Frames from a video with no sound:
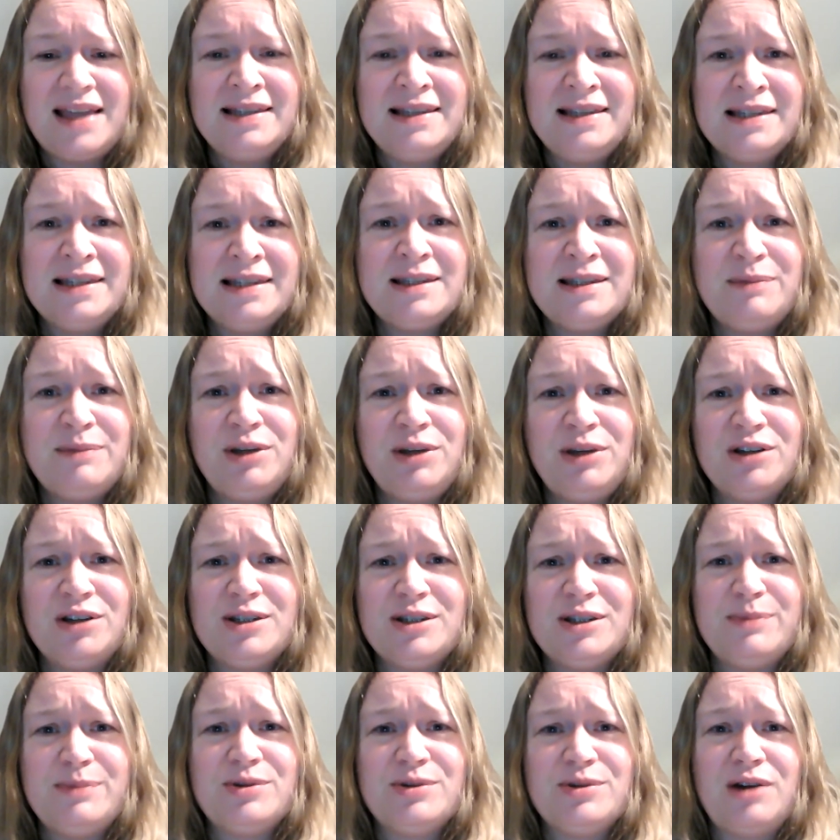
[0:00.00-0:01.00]
system that you're
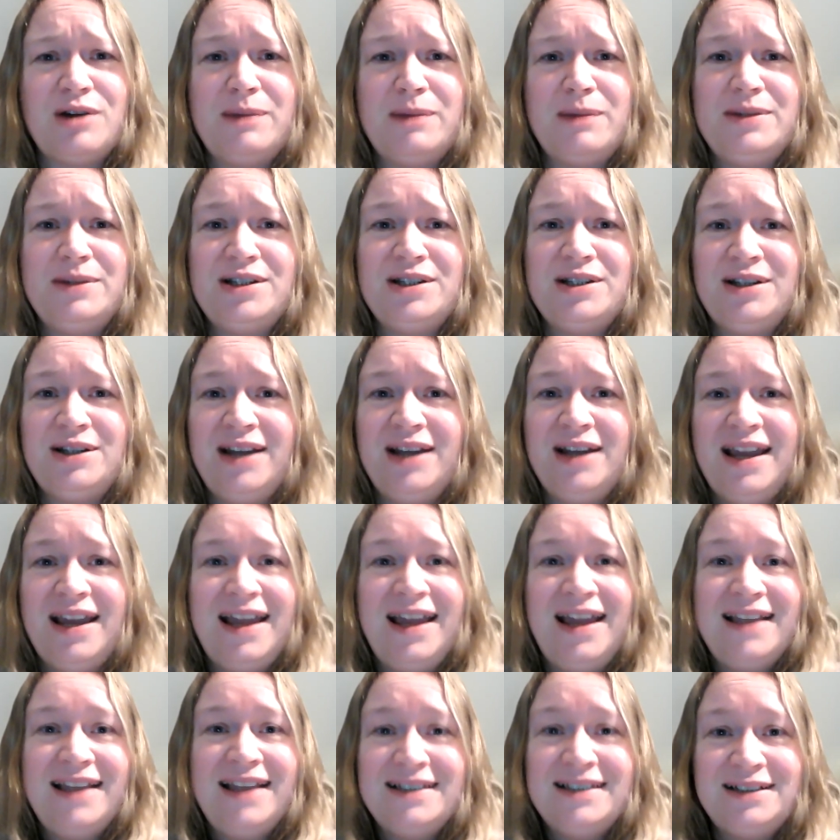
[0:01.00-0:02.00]
subscribing to, it
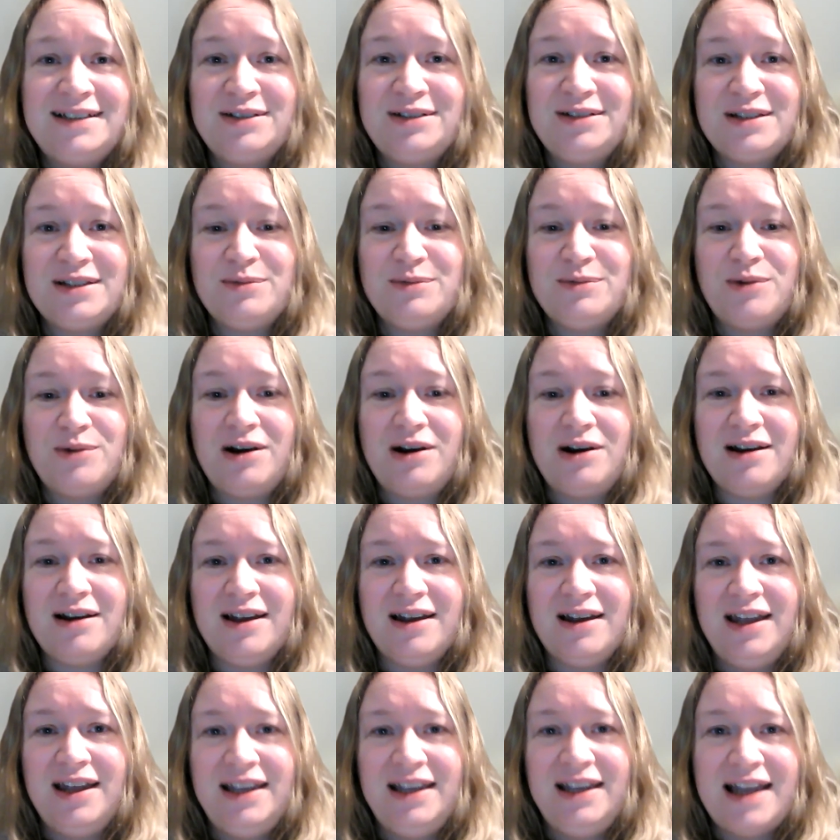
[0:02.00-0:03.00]
still doesn't
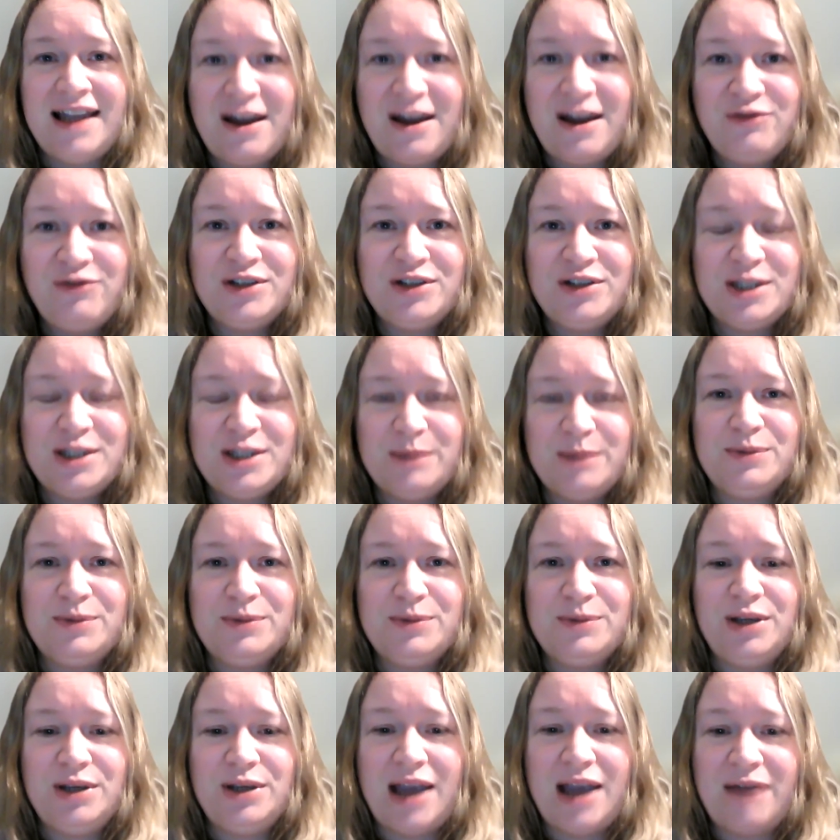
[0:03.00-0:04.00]
work. You have
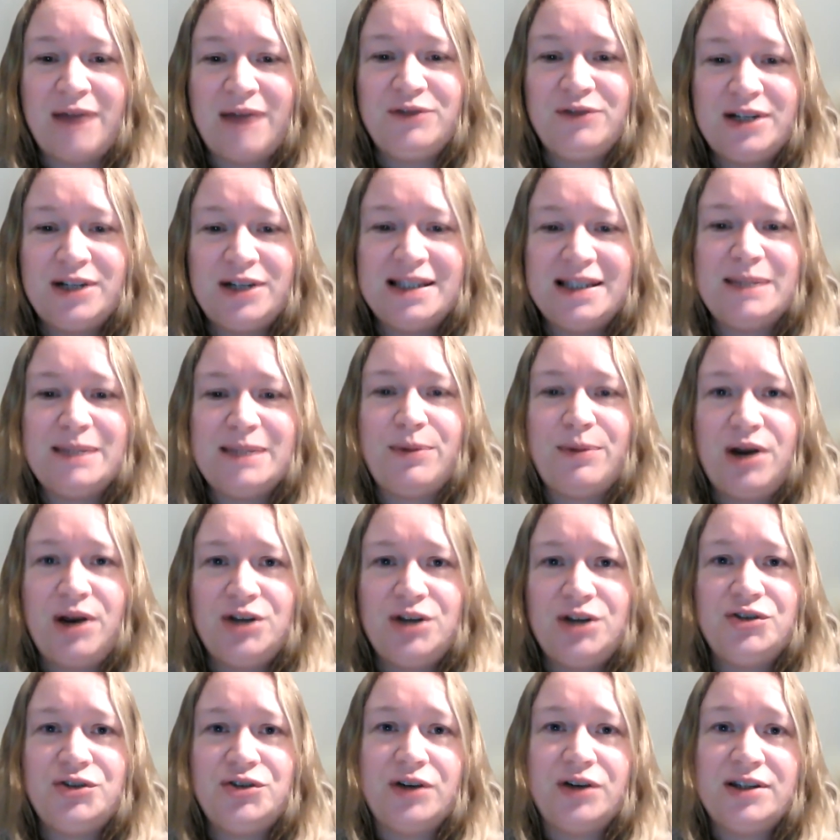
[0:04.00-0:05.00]
to
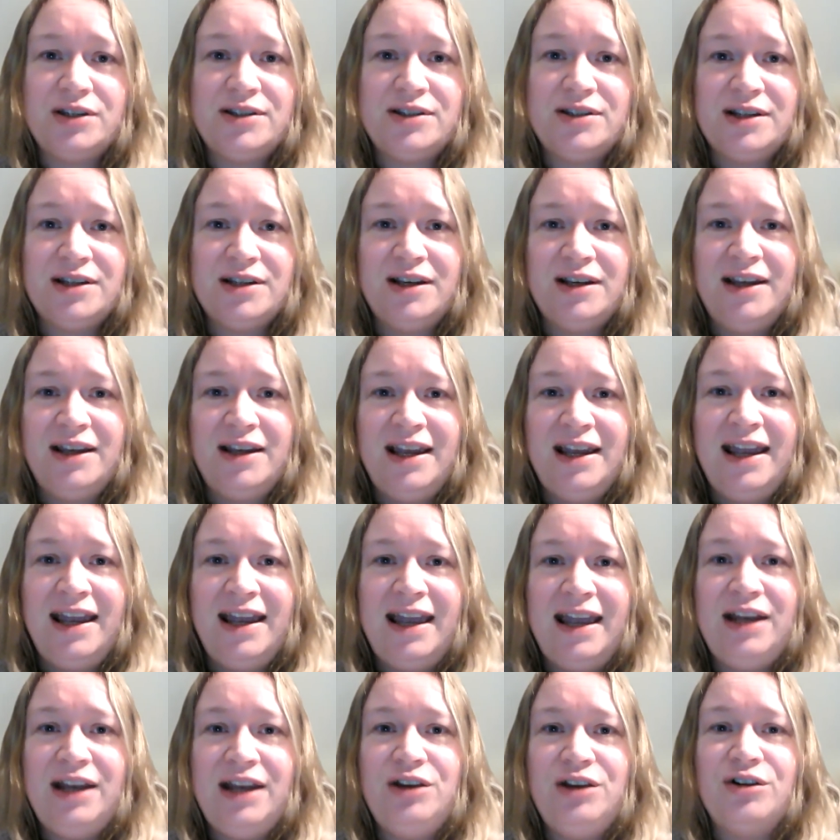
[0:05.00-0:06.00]
inspire trust
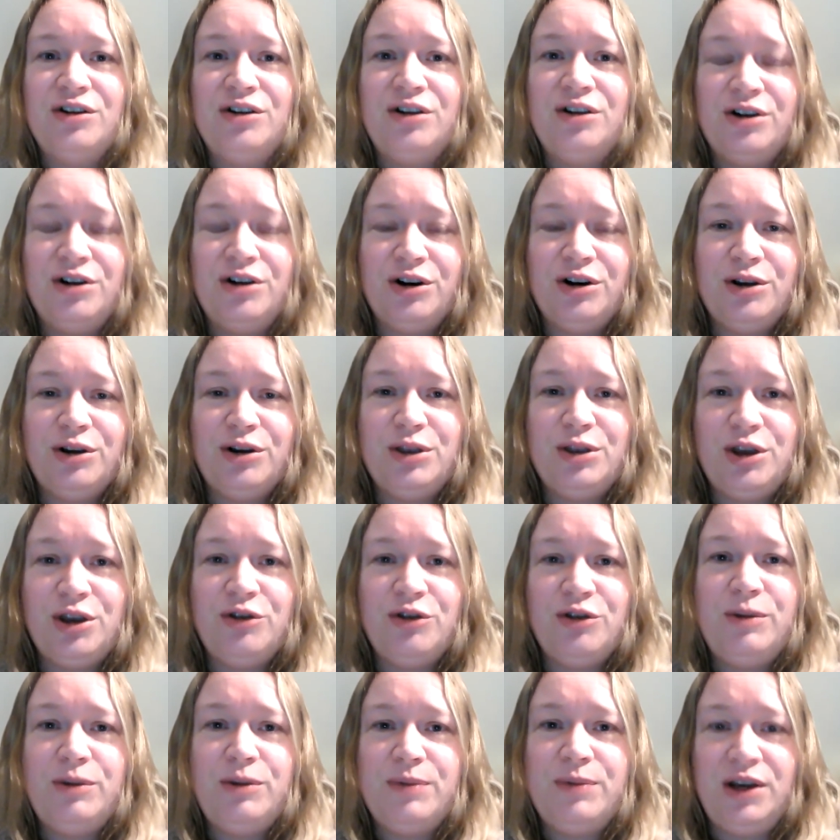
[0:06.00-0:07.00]
in the
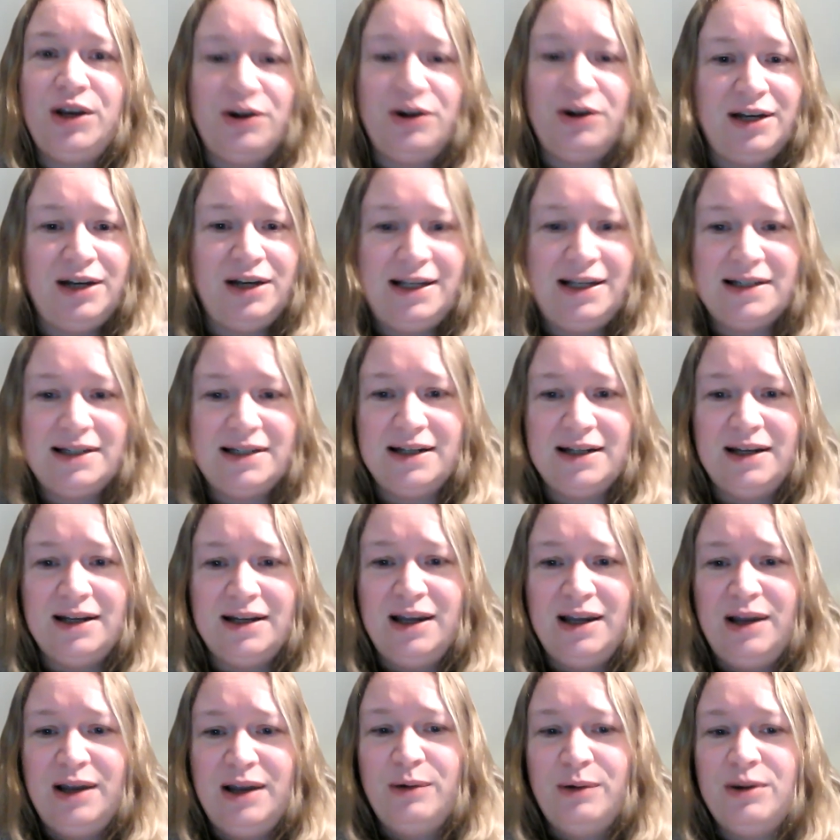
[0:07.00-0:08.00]
group that you're leading,
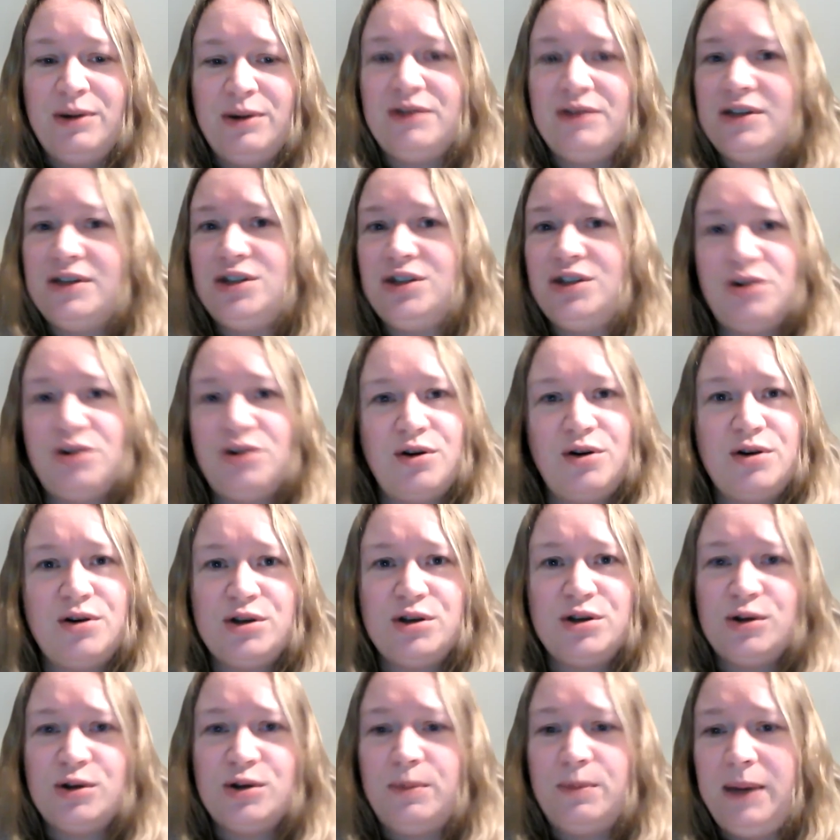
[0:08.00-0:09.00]
whether it's
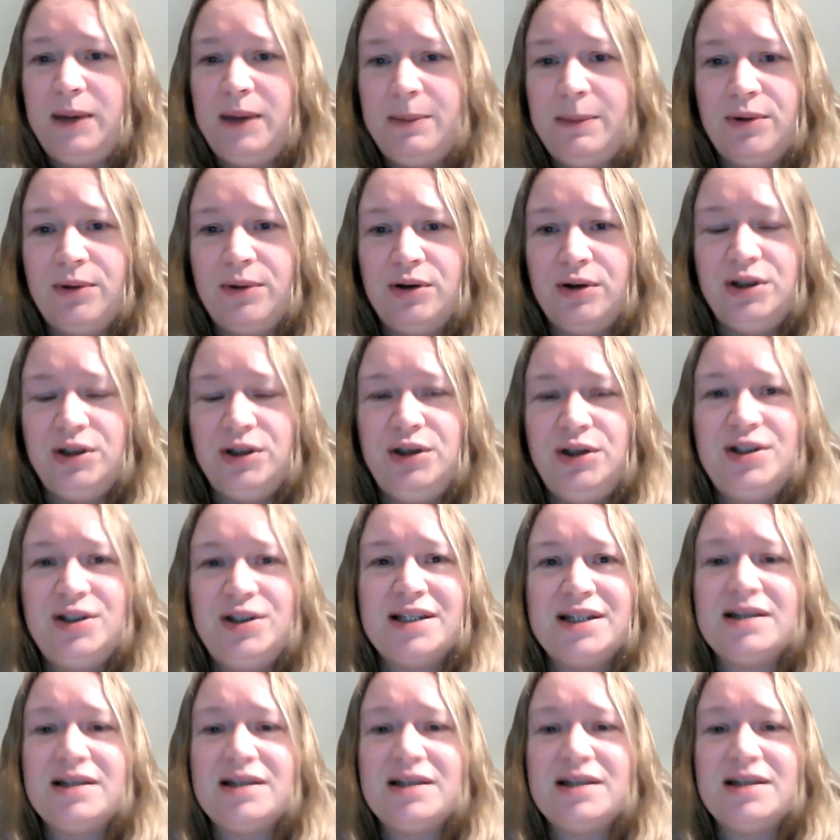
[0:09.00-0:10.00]
dogs or people. You
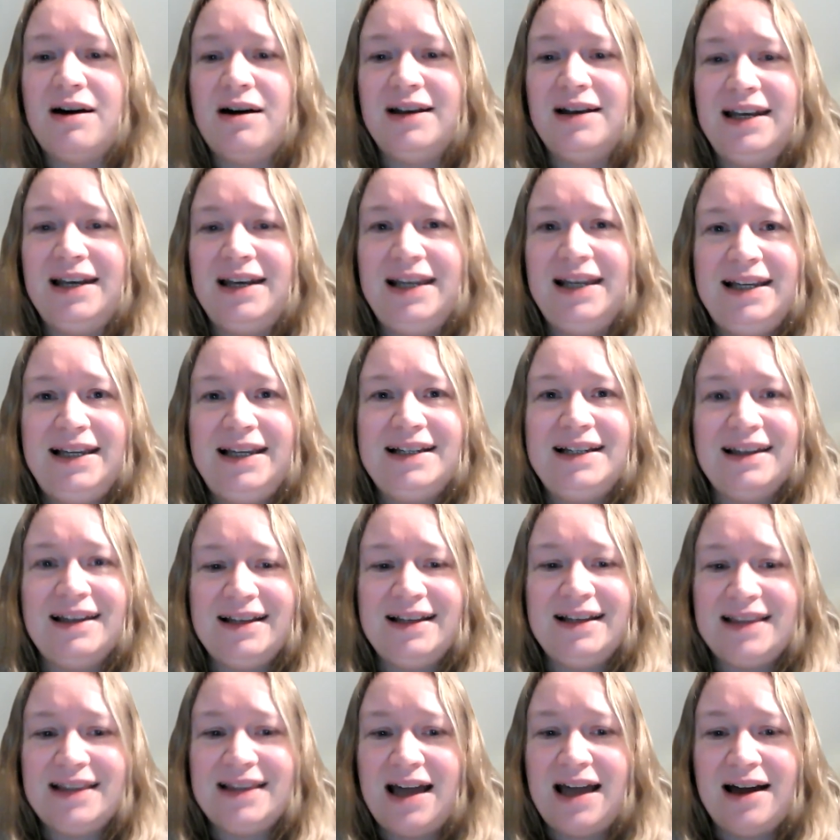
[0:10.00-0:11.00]
just can't lead
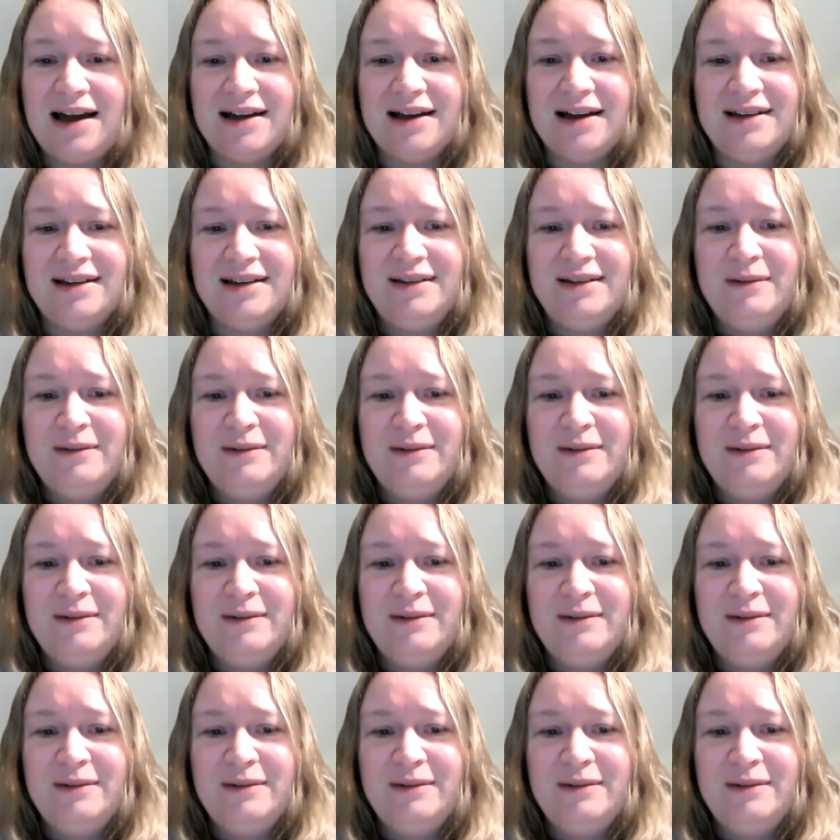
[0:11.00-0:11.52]
like that.